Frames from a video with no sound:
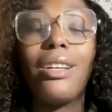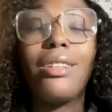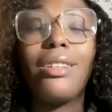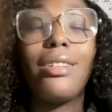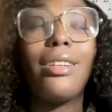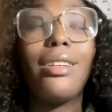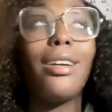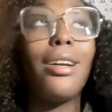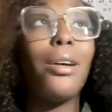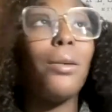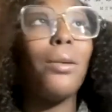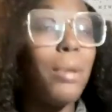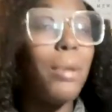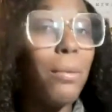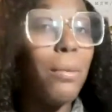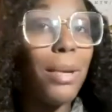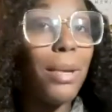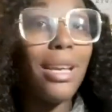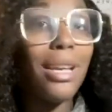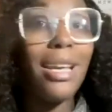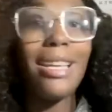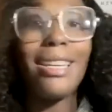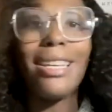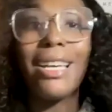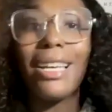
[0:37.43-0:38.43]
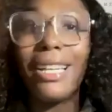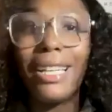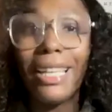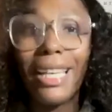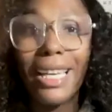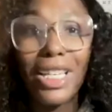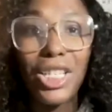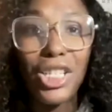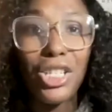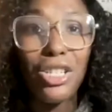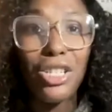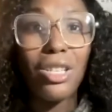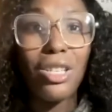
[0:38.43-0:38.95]
commitment and
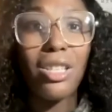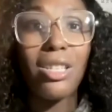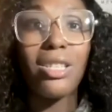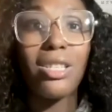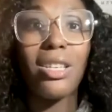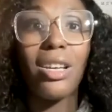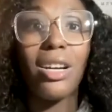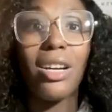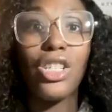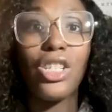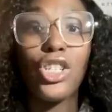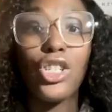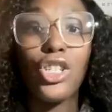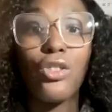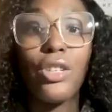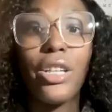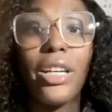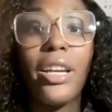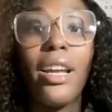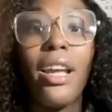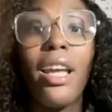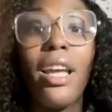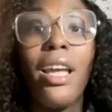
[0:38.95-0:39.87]
dedication to this country,